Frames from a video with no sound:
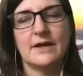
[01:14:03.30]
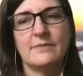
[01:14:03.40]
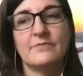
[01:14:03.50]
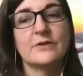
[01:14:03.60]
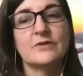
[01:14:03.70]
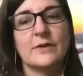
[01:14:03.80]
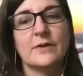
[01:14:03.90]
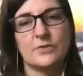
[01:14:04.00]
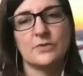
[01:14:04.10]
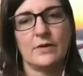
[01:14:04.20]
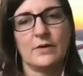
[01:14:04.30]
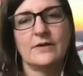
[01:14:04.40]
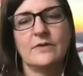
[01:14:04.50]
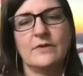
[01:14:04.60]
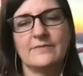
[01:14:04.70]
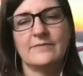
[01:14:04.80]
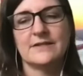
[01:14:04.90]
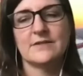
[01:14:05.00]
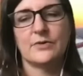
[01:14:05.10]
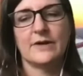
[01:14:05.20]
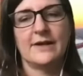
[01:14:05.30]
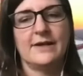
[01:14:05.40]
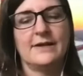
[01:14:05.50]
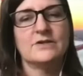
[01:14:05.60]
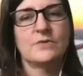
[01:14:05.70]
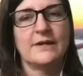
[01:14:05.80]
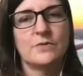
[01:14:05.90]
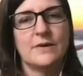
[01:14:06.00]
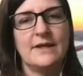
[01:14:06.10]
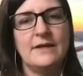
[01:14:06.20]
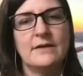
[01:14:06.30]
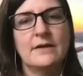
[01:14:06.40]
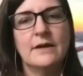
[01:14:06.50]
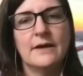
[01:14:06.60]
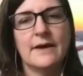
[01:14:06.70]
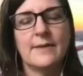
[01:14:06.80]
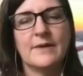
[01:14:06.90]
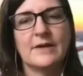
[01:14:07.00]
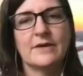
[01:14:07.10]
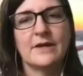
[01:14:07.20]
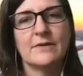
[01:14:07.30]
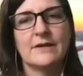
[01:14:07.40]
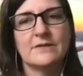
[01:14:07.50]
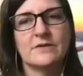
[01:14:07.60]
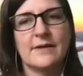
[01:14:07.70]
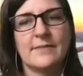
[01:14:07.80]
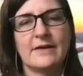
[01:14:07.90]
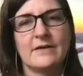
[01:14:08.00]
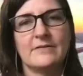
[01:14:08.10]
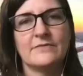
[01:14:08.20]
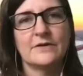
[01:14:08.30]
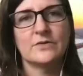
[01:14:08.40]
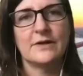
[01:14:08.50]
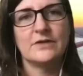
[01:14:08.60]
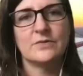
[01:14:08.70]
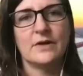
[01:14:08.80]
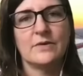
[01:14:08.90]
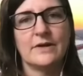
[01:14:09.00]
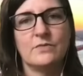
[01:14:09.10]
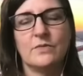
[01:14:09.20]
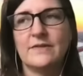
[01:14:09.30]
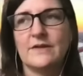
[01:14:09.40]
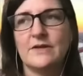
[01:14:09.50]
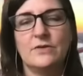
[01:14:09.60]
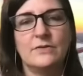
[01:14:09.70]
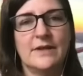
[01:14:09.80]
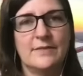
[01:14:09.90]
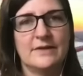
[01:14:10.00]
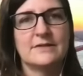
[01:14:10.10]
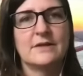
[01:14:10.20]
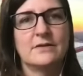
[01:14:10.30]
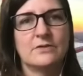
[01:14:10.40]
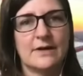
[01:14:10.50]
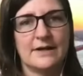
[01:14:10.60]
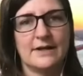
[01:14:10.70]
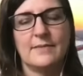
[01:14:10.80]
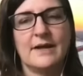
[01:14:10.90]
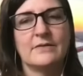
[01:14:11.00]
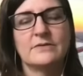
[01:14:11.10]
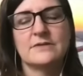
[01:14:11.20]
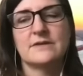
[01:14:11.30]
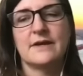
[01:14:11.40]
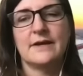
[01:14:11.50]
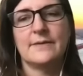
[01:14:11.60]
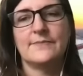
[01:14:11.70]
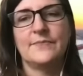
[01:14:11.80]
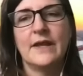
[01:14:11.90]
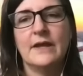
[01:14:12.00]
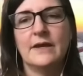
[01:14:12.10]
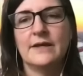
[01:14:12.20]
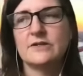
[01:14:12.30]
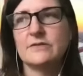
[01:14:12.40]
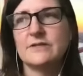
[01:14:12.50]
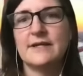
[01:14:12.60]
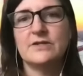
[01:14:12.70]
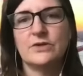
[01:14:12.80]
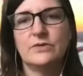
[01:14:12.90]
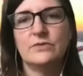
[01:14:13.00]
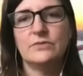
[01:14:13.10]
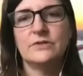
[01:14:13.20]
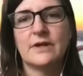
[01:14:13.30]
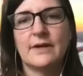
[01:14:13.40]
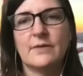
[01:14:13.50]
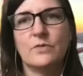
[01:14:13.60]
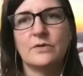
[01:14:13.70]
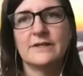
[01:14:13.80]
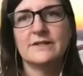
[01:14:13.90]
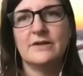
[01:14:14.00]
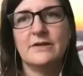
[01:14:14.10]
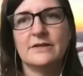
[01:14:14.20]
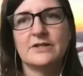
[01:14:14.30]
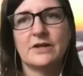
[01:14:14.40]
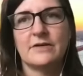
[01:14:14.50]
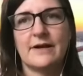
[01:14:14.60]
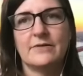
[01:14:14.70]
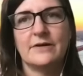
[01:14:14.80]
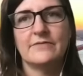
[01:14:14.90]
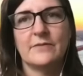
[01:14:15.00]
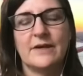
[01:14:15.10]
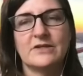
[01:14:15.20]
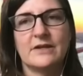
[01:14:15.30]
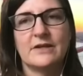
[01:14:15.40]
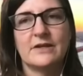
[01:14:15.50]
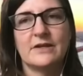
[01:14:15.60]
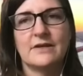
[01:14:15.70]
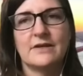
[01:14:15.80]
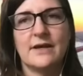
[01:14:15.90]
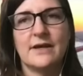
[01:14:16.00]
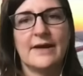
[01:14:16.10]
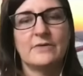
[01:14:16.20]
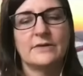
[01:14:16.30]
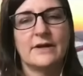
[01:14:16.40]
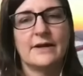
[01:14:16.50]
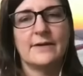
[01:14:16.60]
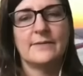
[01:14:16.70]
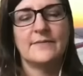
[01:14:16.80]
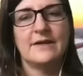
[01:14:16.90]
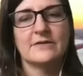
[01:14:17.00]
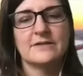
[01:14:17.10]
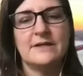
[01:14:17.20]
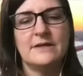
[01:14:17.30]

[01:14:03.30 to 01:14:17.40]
for 2021. We obviously supported it in 2020 and are getting ready to turn that back on for 2021 with the new limits and credit amounts. And so stay tuned. We'll continue to share out information about the ERC